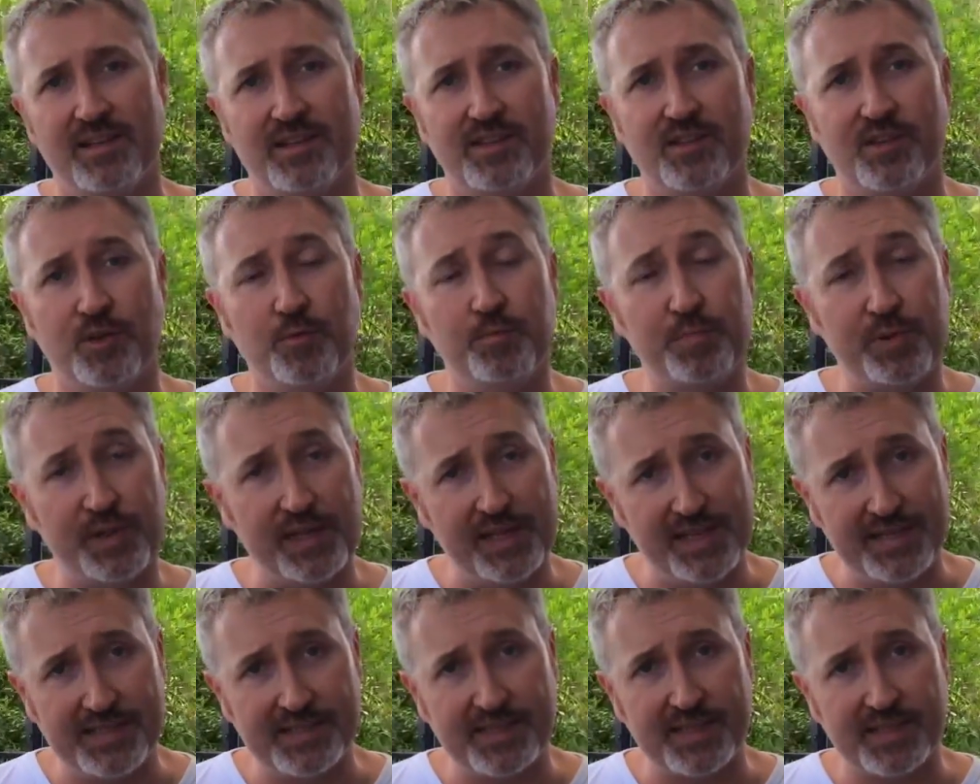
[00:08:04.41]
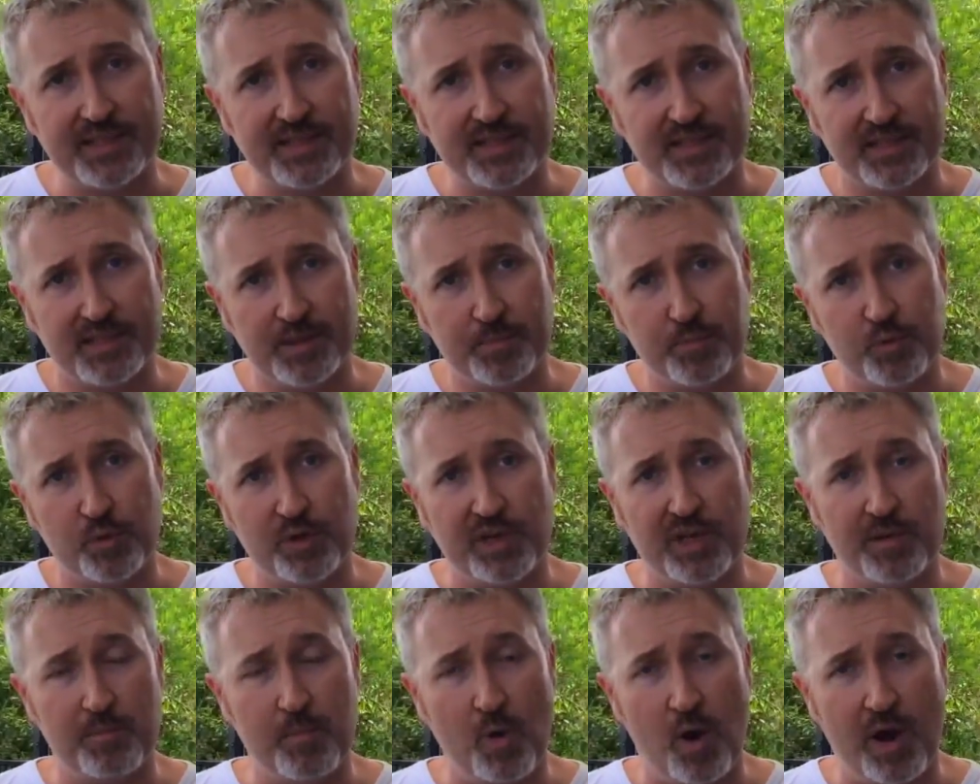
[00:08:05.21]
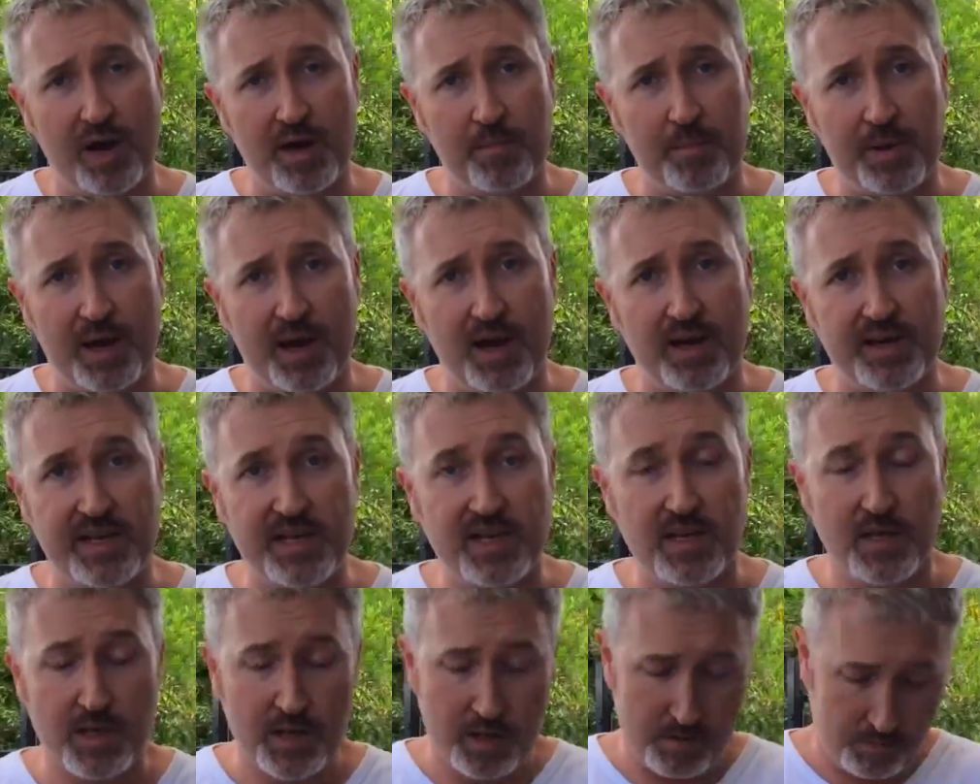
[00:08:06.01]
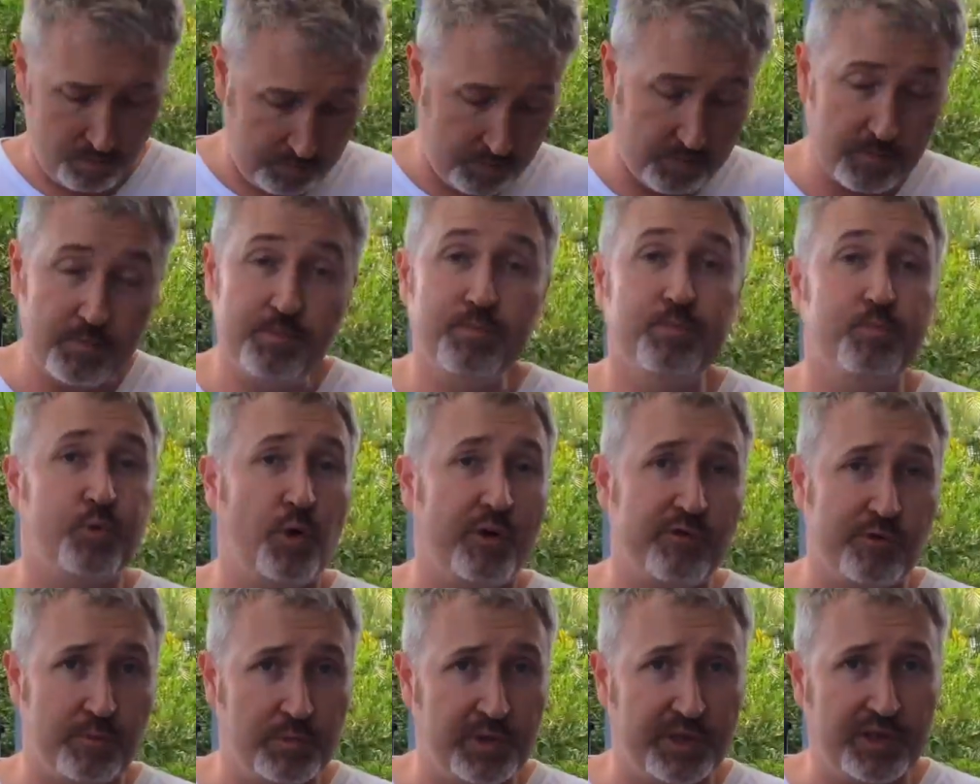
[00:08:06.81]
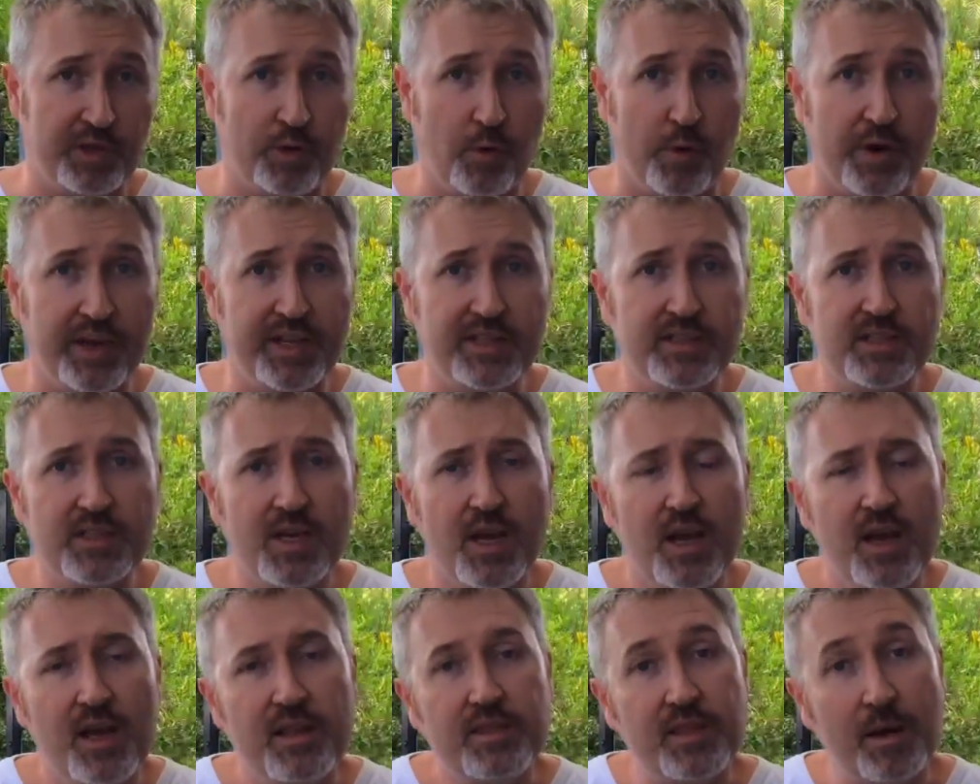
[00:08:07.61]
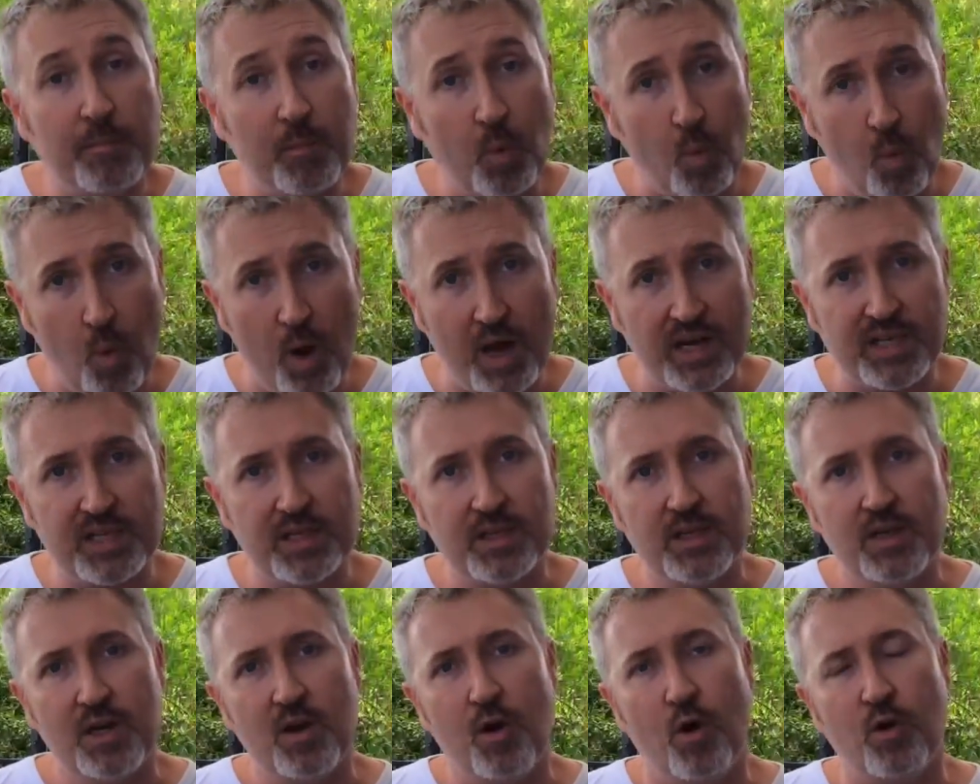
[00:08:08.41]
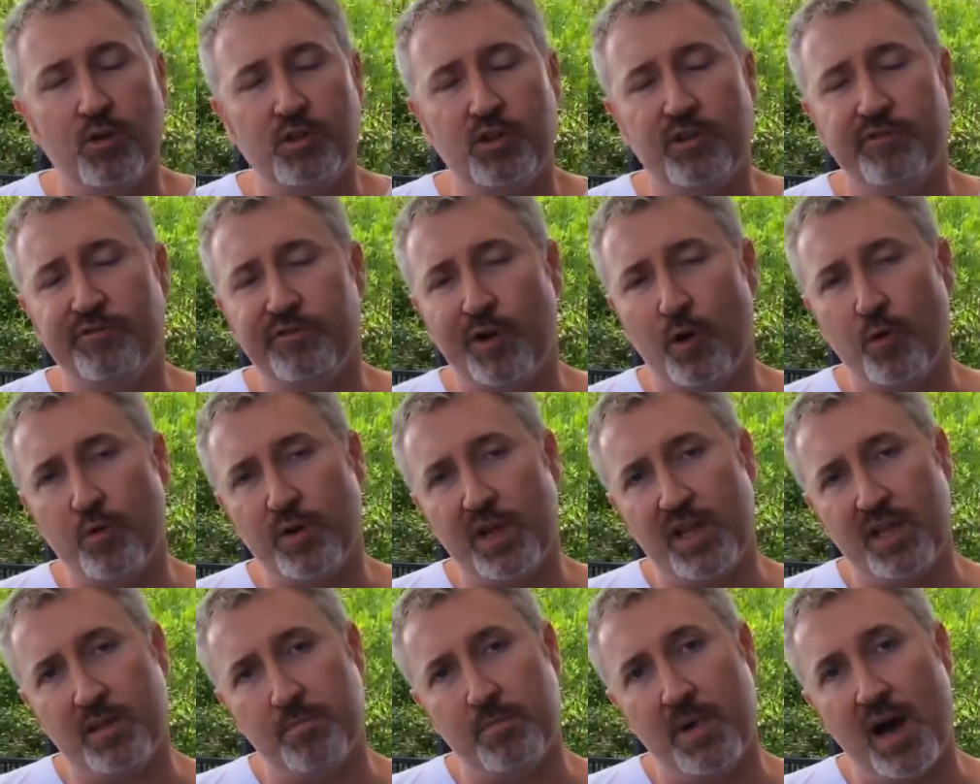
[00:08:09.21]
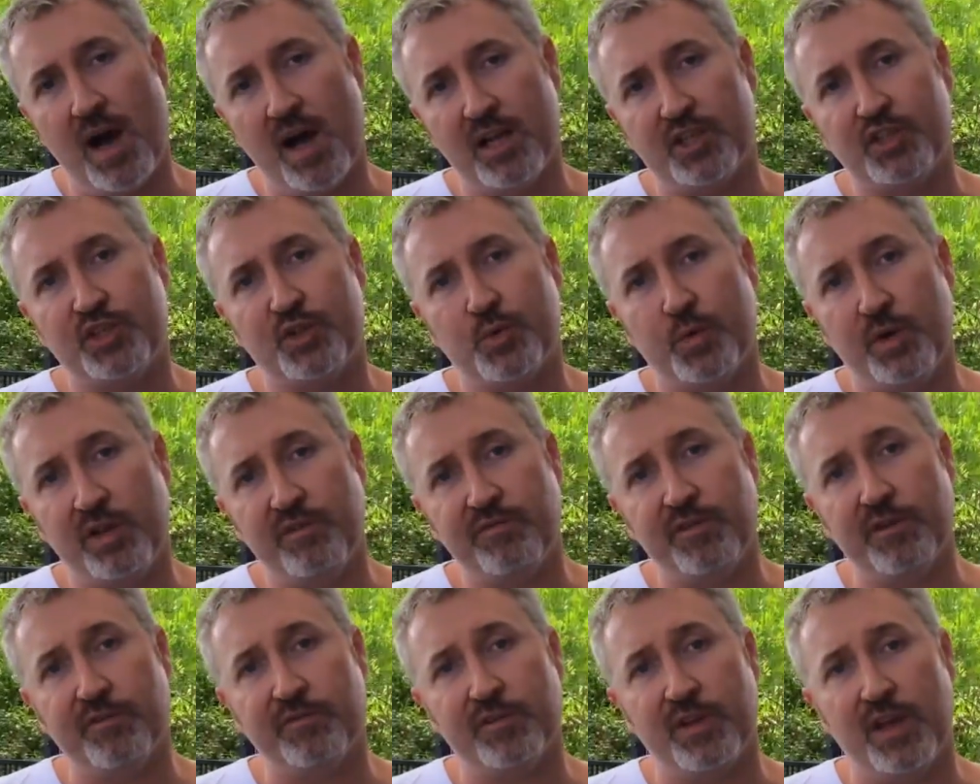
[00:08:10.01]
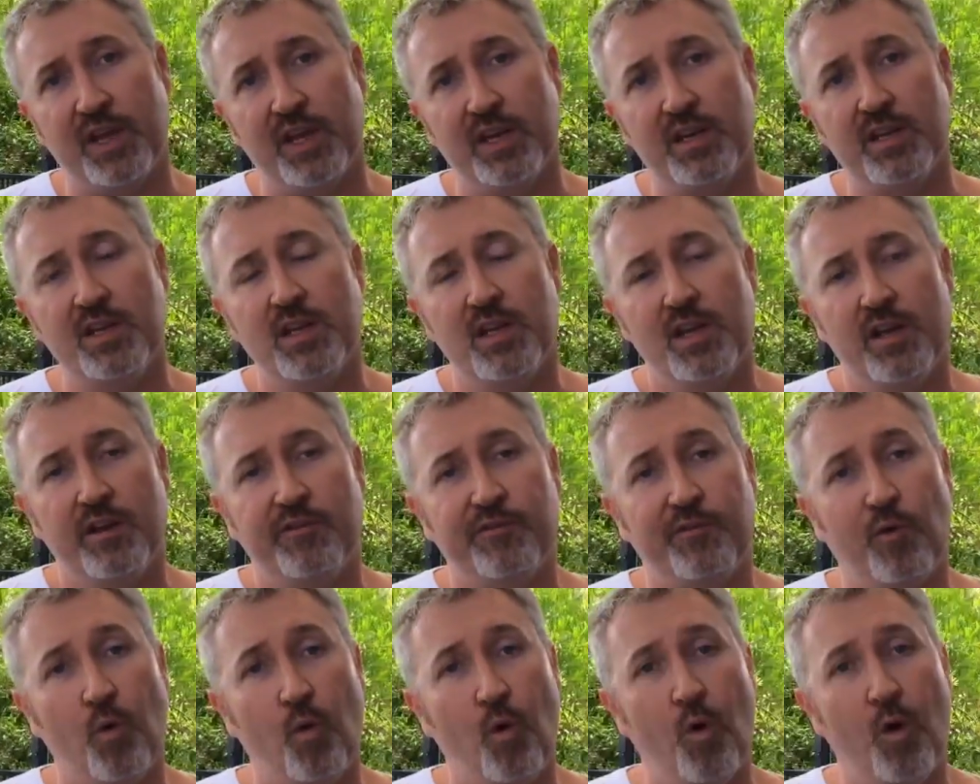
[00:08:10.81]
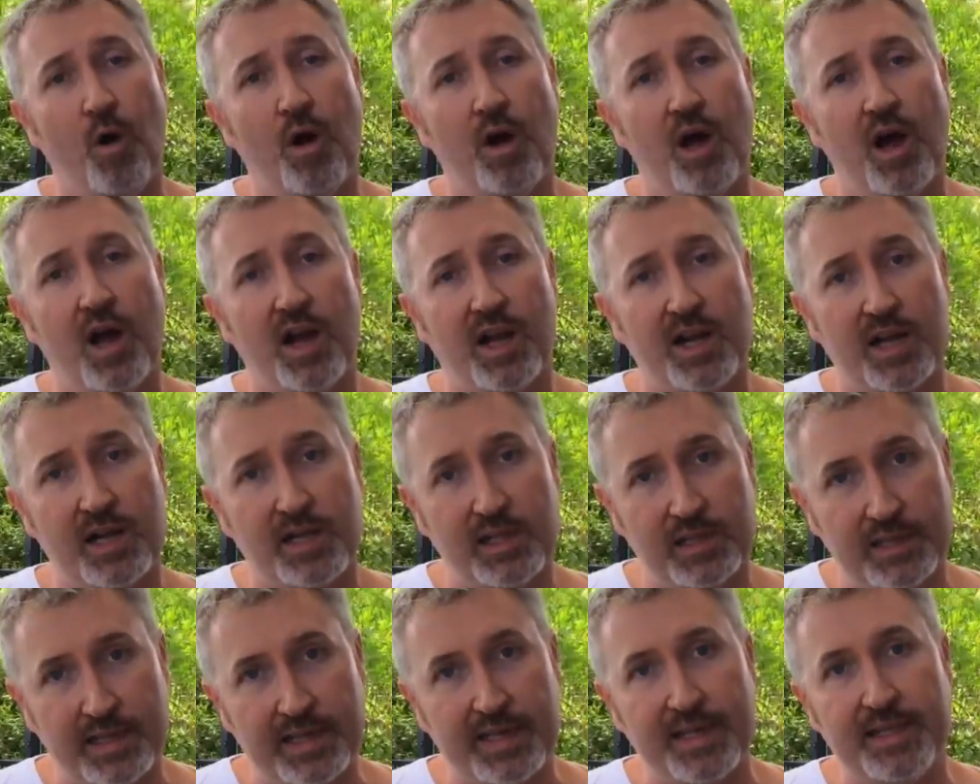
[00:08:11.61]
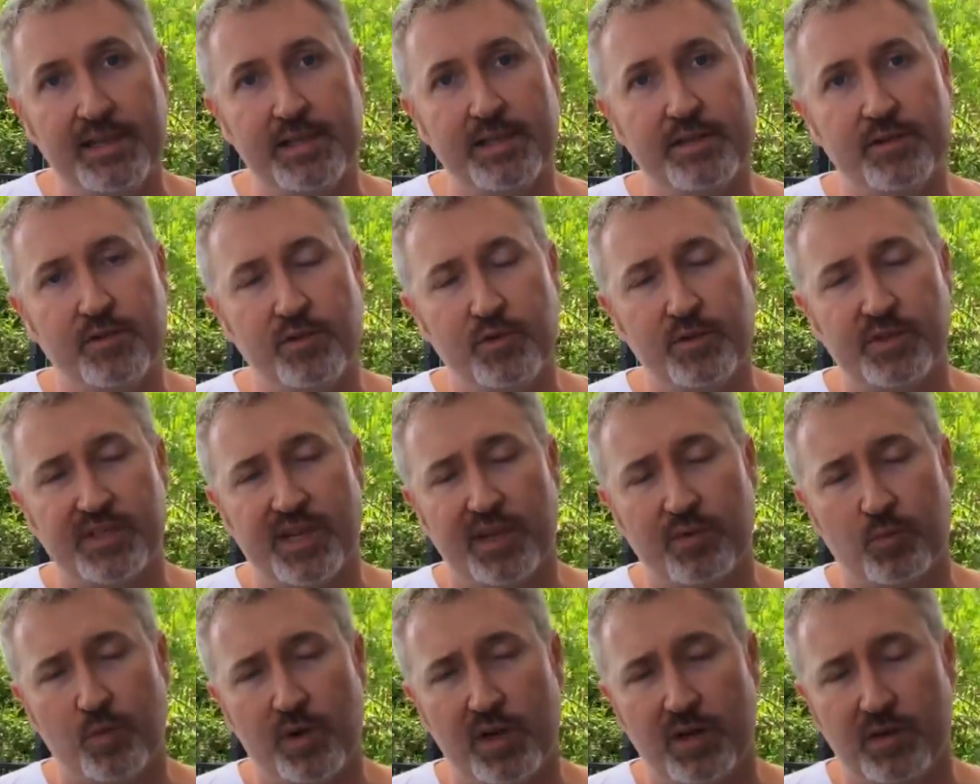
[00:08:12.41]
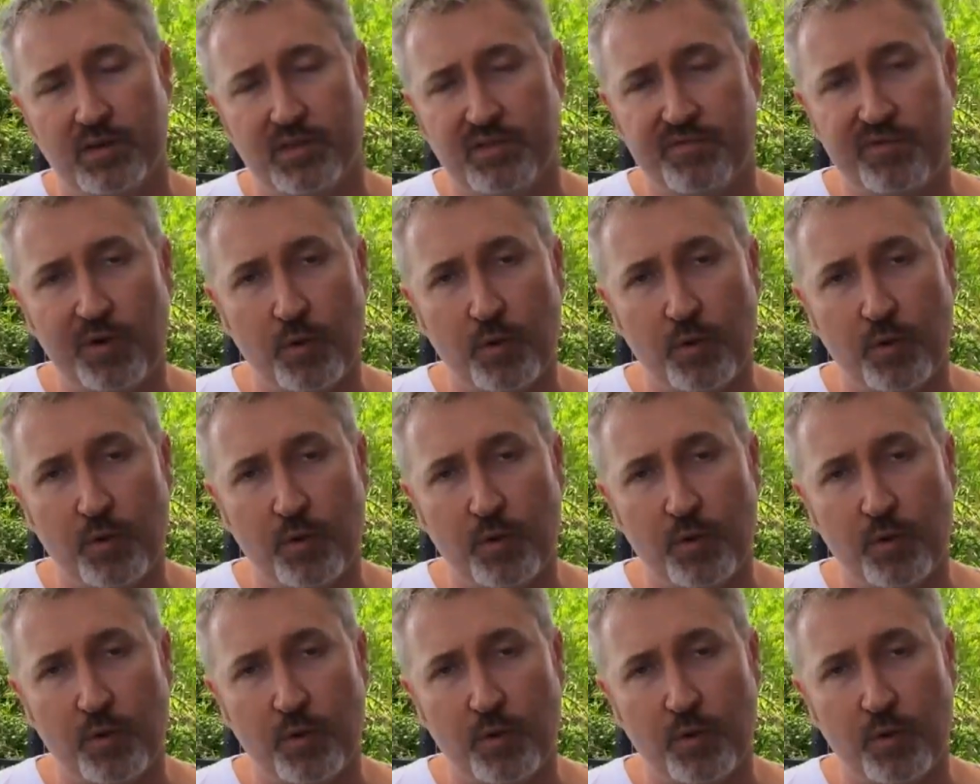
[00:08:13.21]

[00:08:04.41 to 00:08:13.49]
So please consider putting a minor party, preferably the Greens, number 1 on your vote in March 2015 for a clean New South Wales.